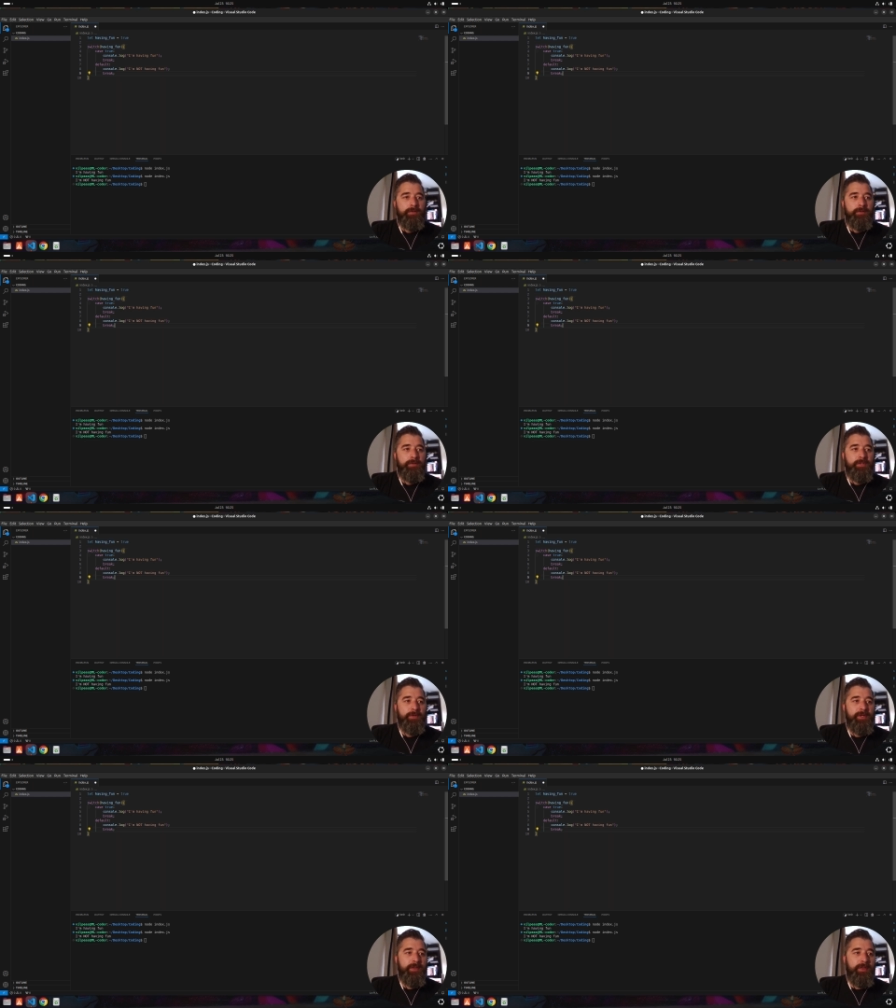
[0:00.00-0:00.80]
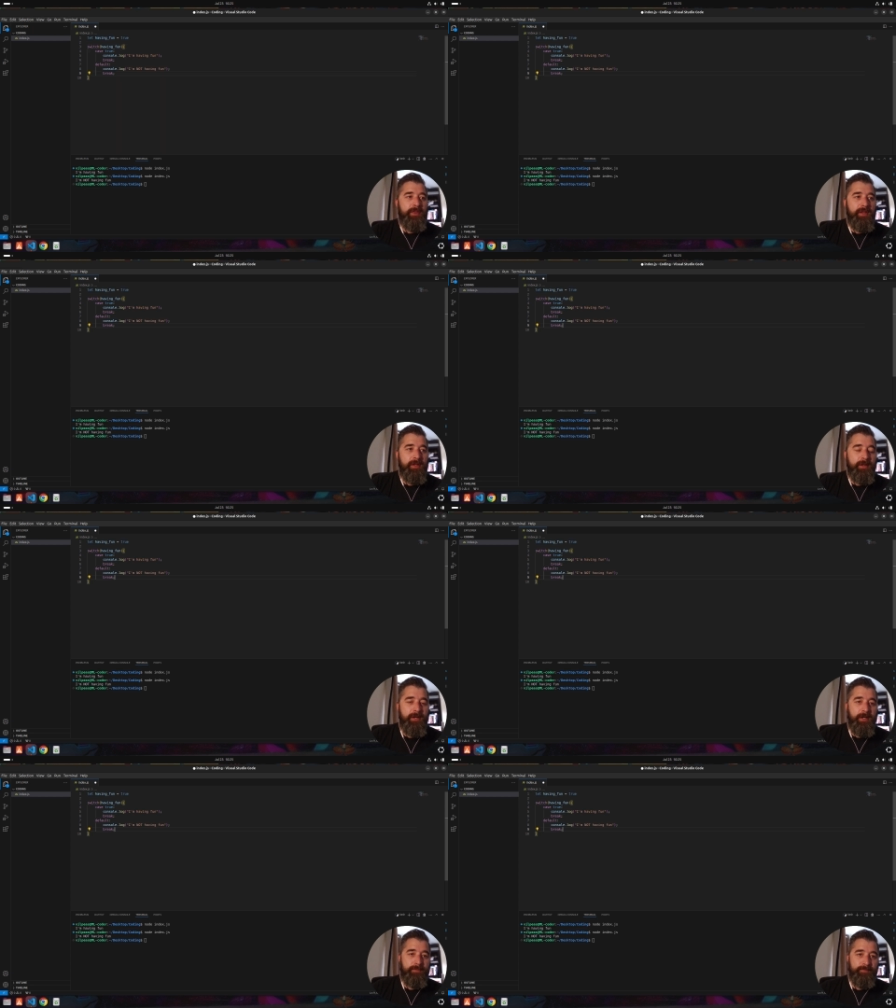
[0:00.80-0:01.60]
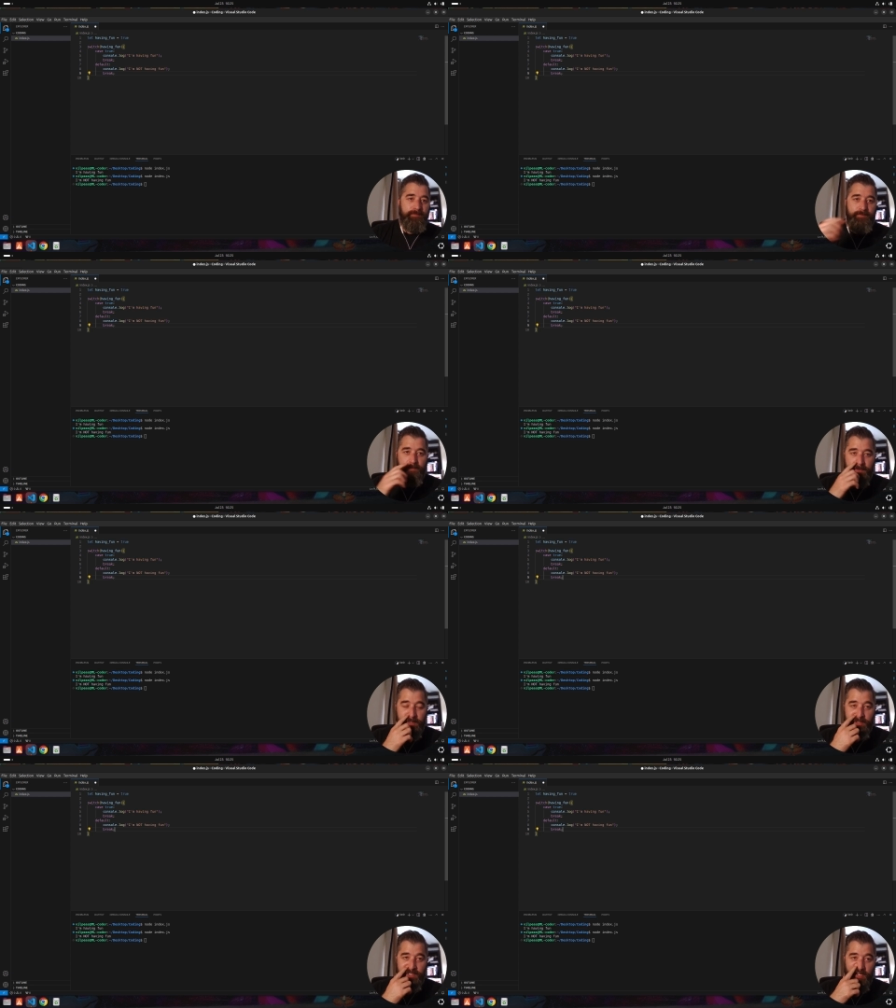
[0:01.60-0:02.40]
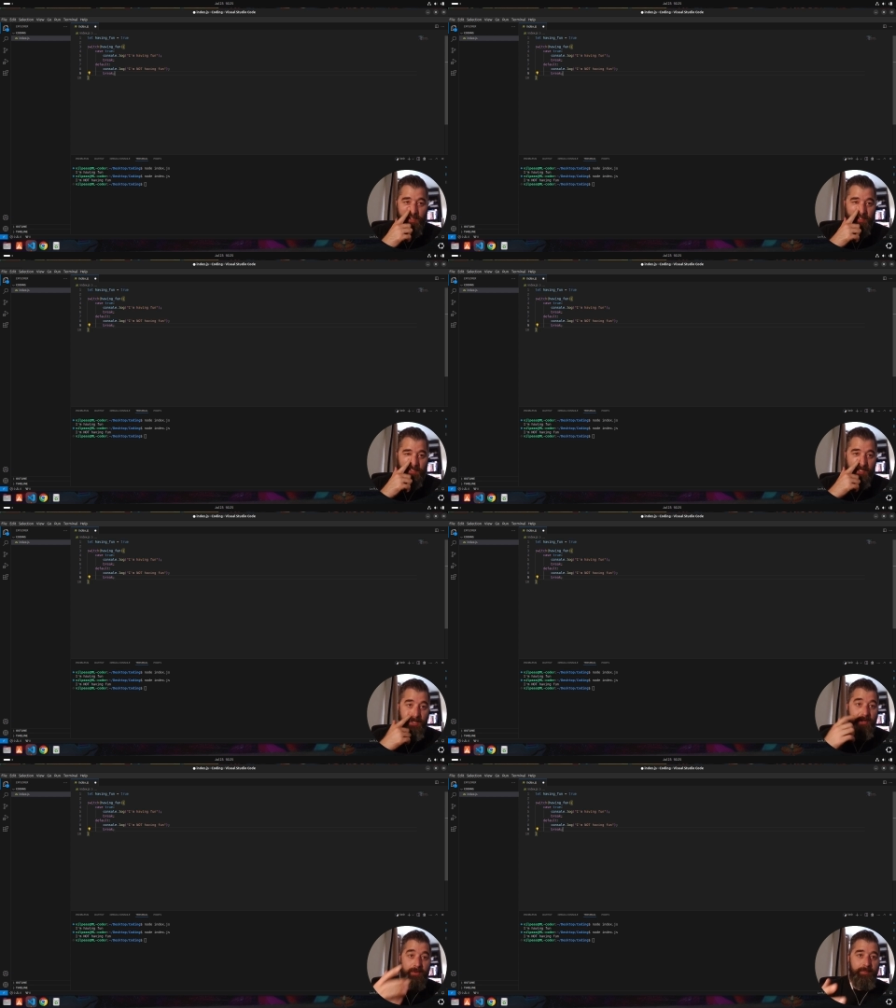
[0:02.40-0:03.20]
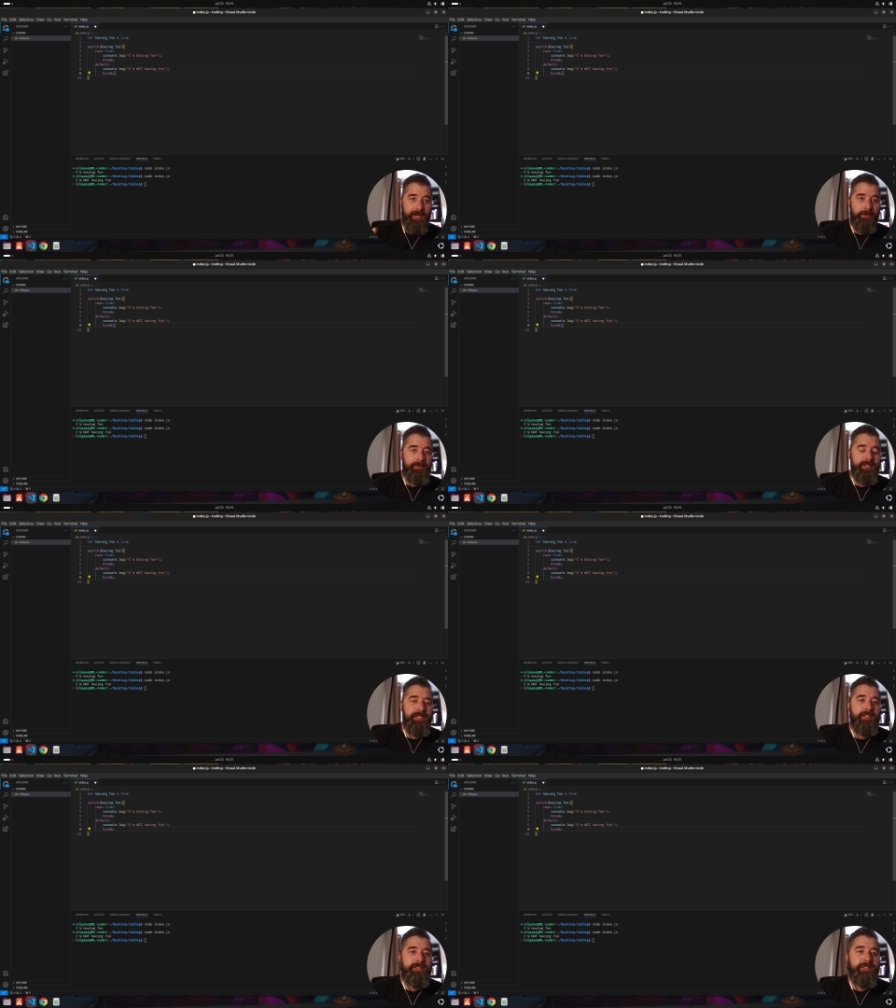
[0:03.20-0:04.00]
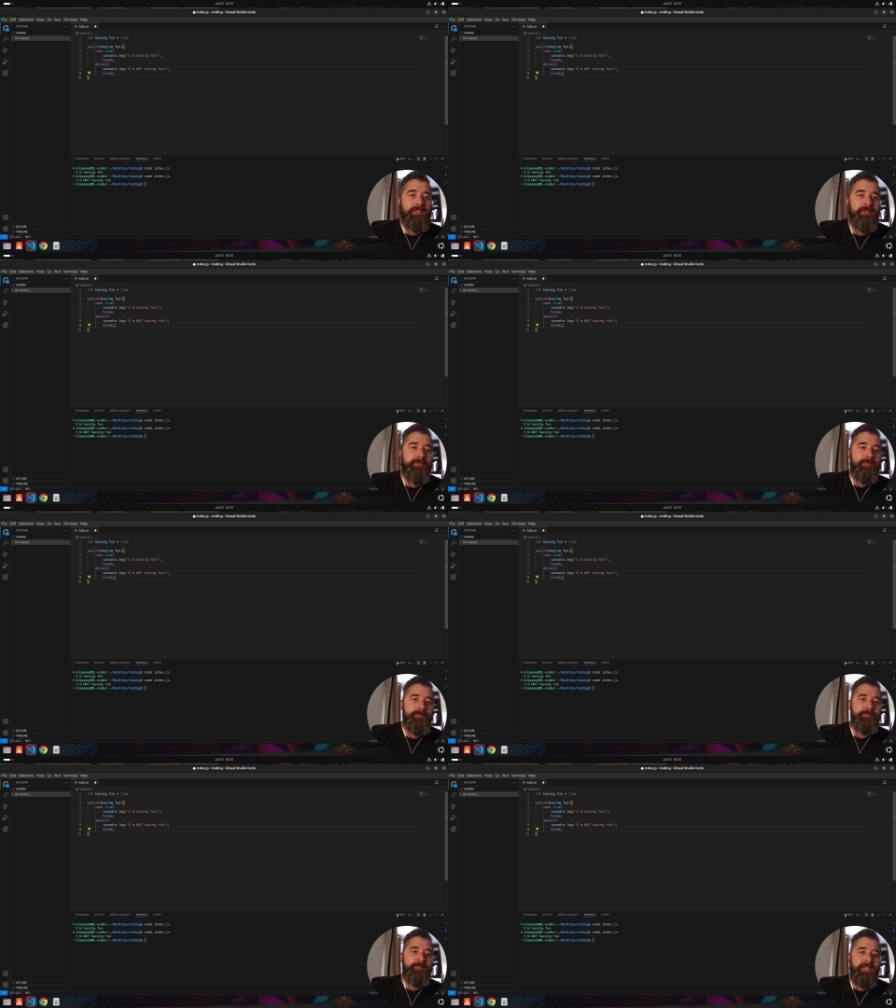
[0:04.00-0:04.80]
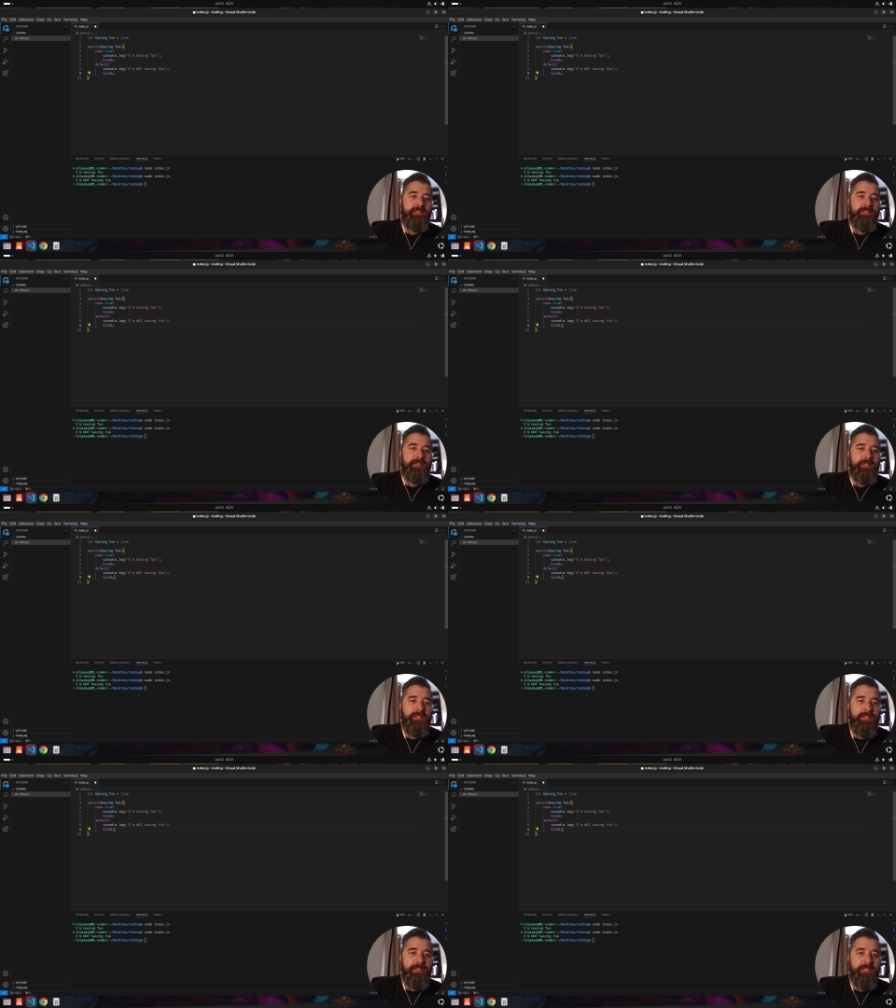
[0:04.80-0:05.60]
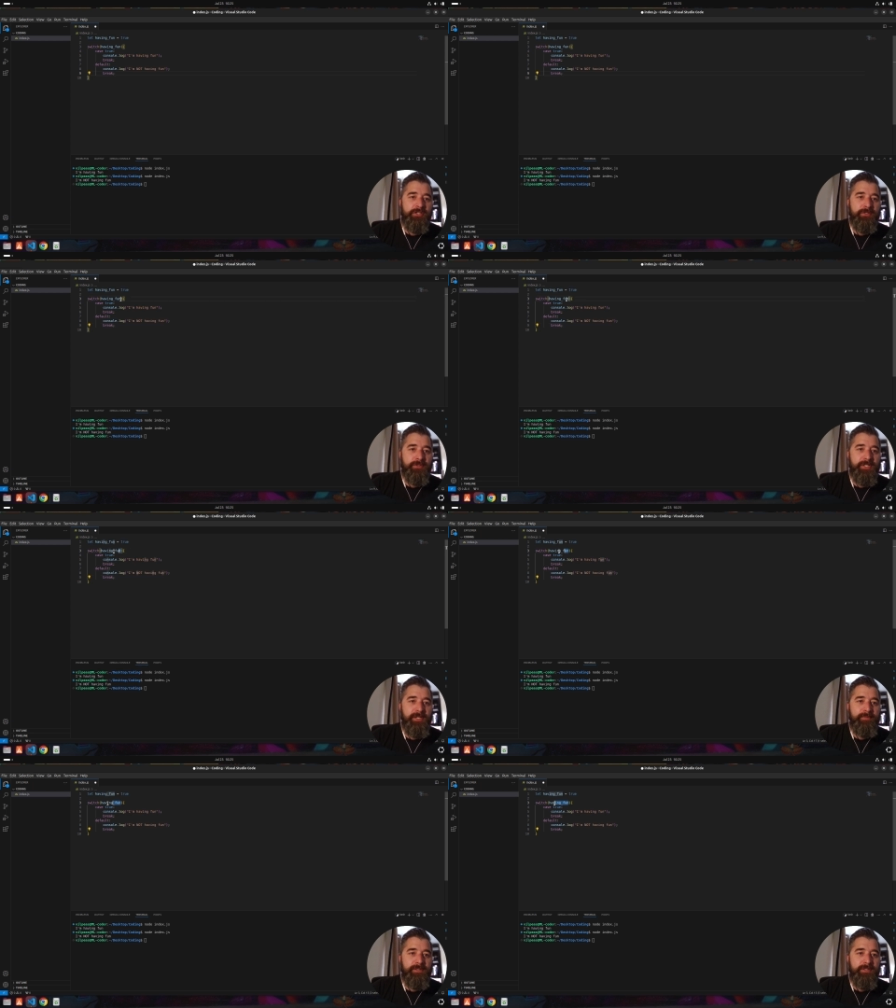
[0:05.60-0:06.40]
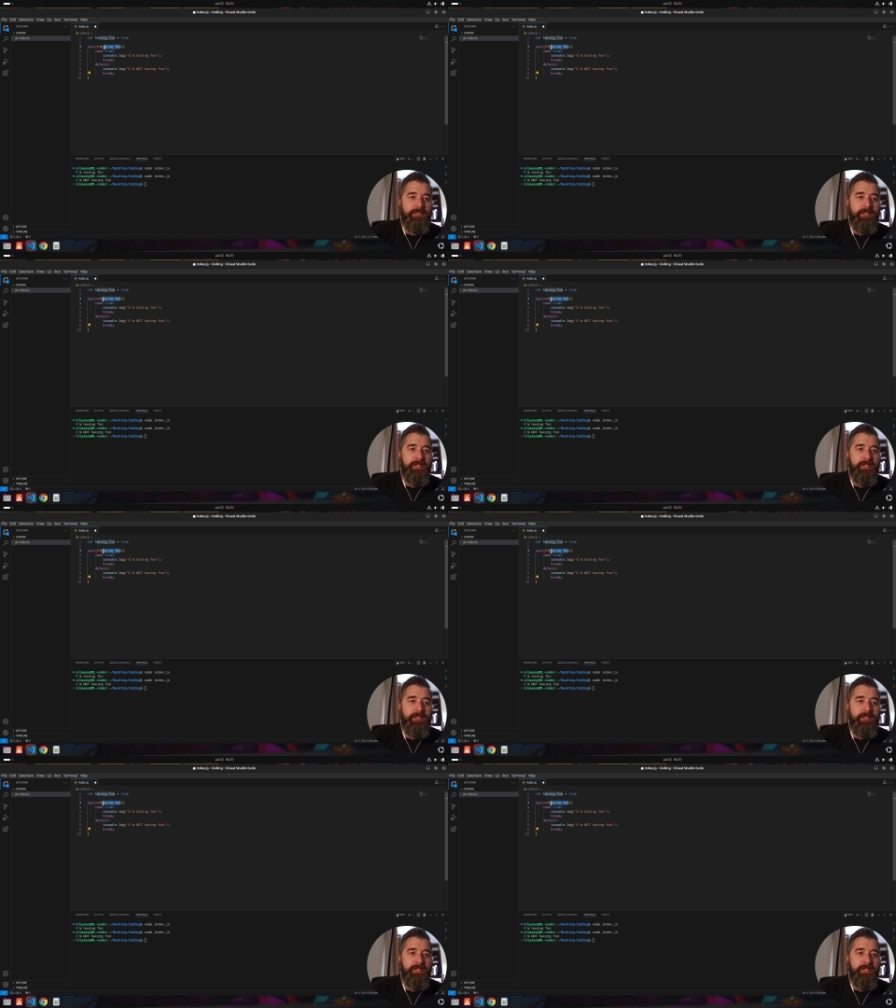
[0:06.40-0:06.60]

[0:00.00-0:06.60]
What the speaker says: So another thing to know about is inside of these conditional statements,